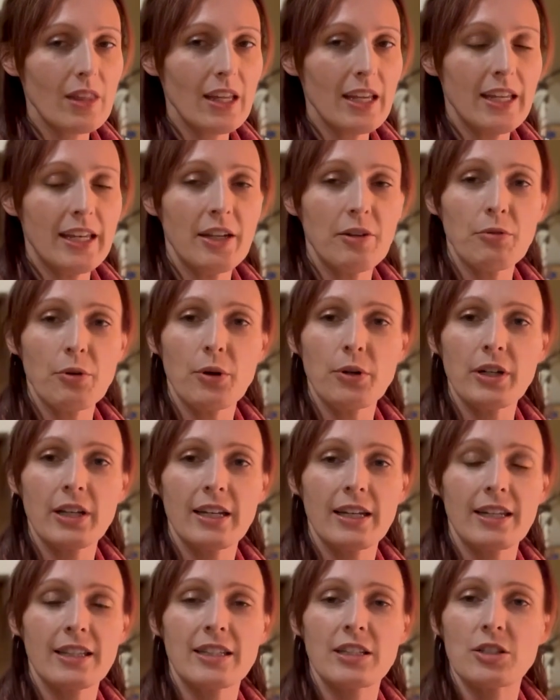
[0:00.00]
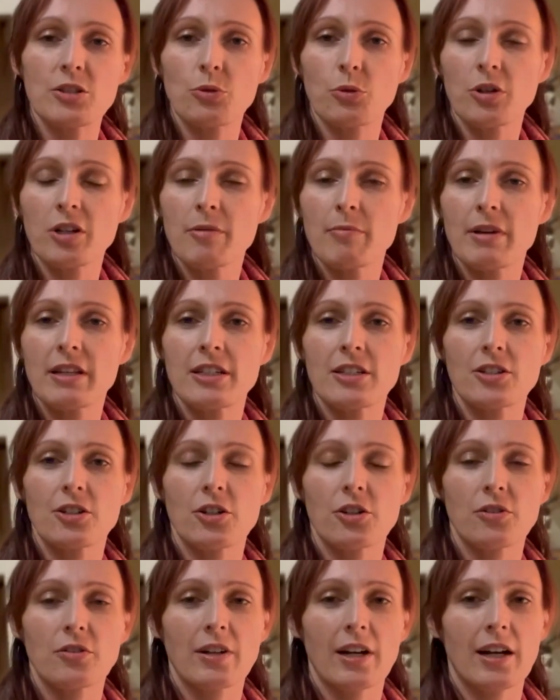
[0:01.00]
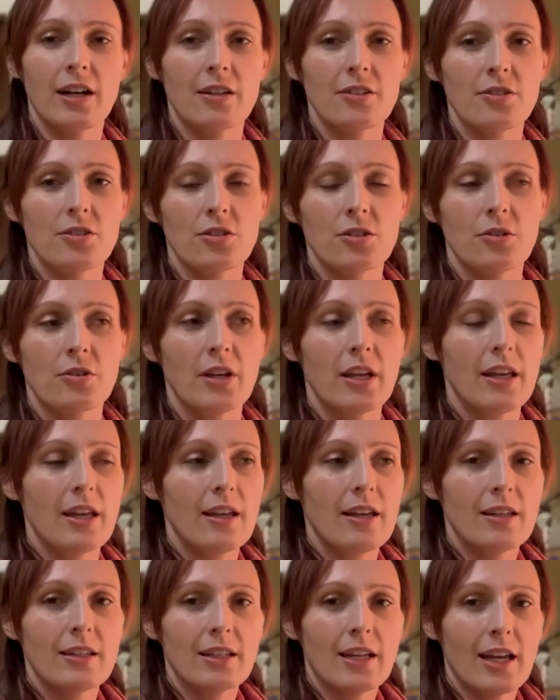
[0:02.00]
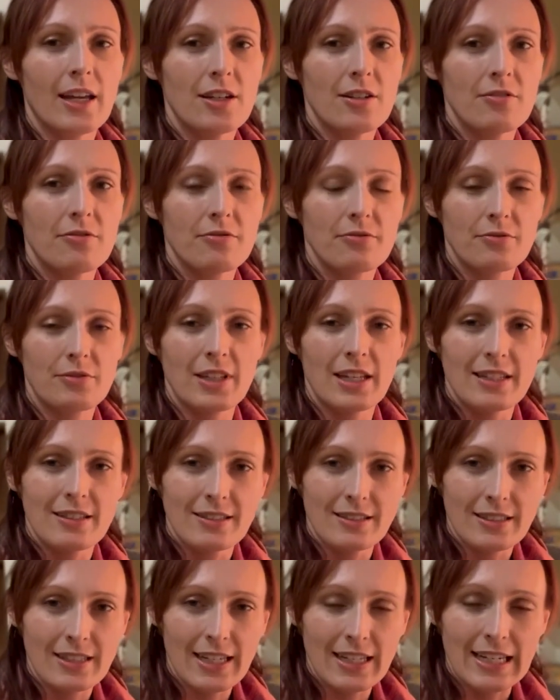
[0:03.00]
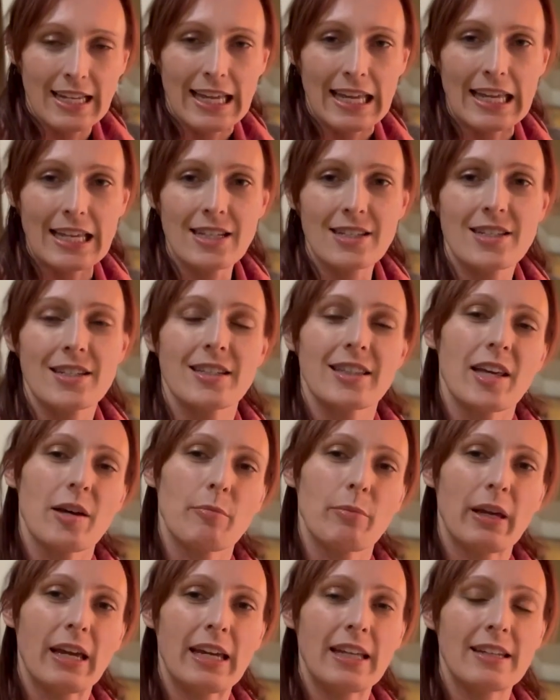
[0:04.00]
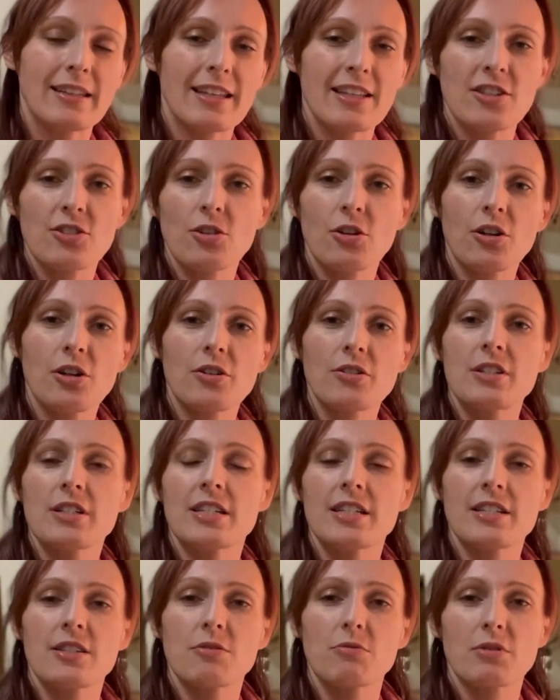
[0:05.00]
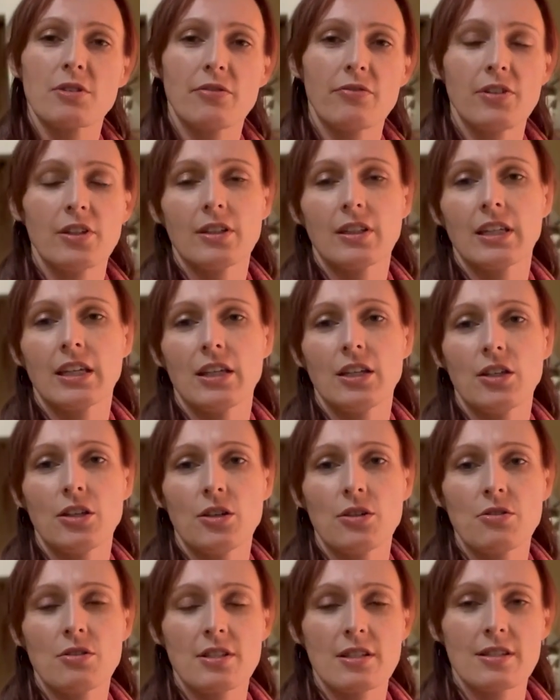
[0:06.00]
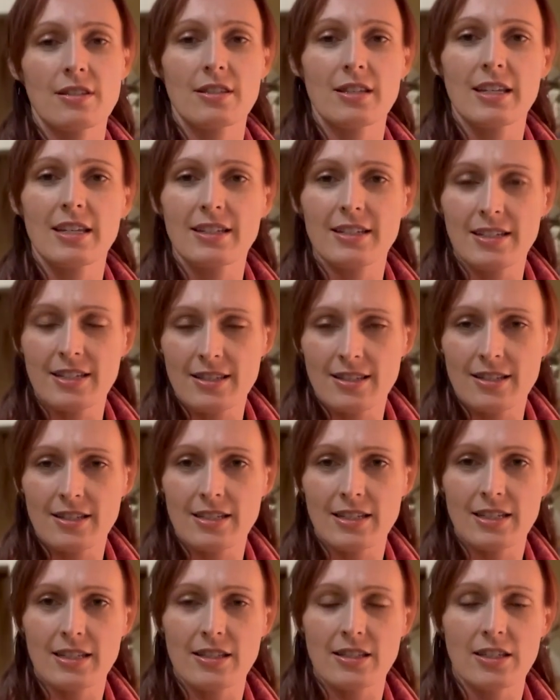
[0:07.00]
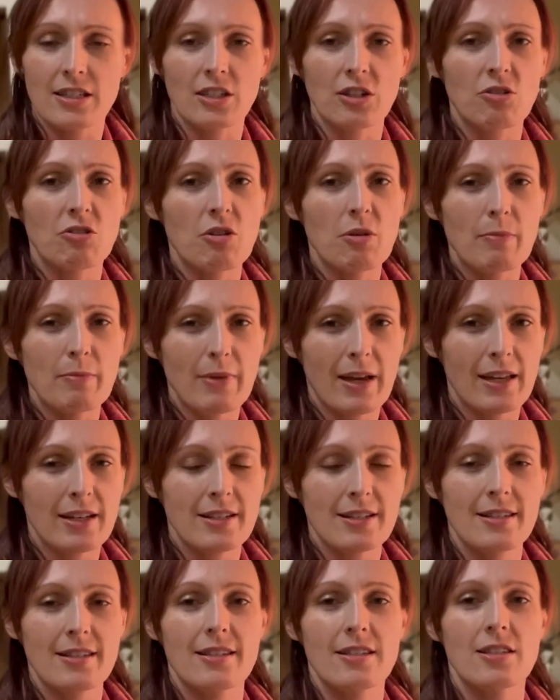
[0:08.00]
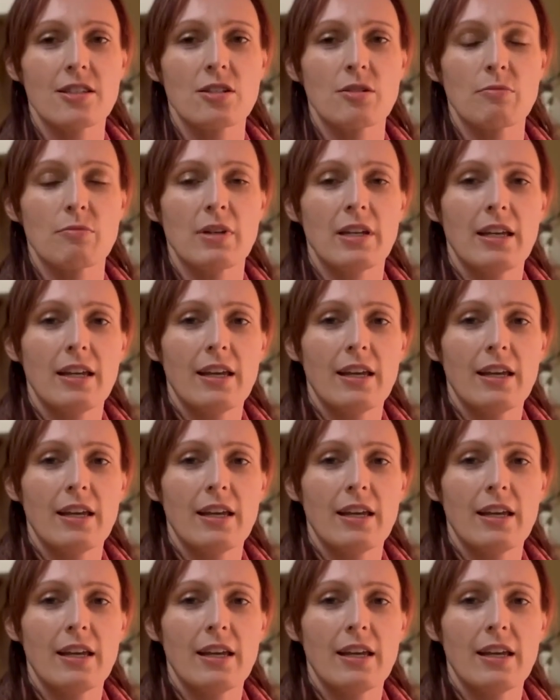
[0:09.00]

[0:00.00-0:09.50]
and he wrote it in this ornamented chorale so kind of that that angst and that pain and that sorrow that jesus was feeling he uses dissonance and chromaticism